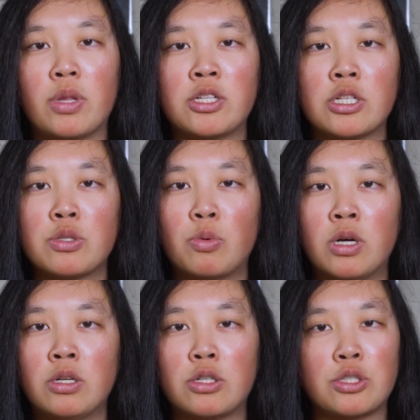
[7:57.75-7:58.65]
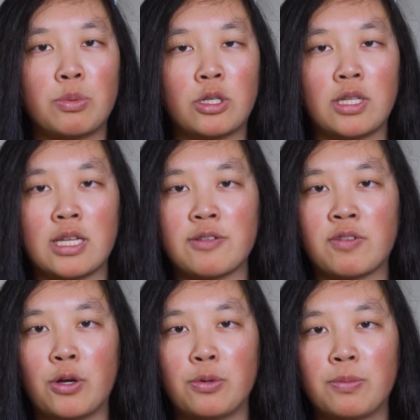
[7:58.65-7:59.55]
with just one or two more lines of
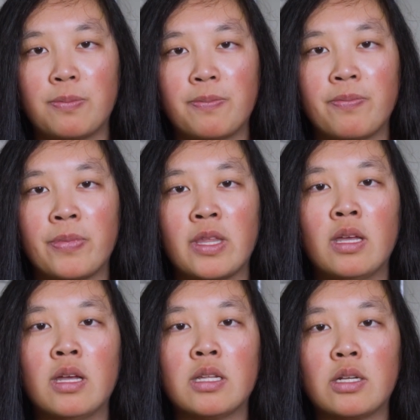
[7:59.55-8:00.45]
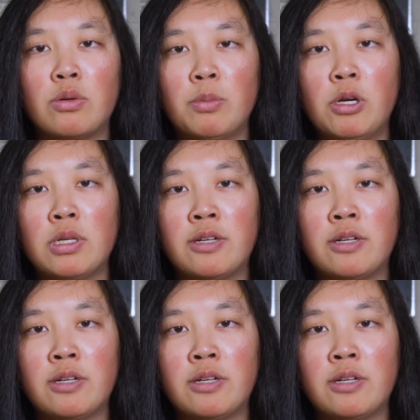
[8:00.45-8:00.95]
code. The remote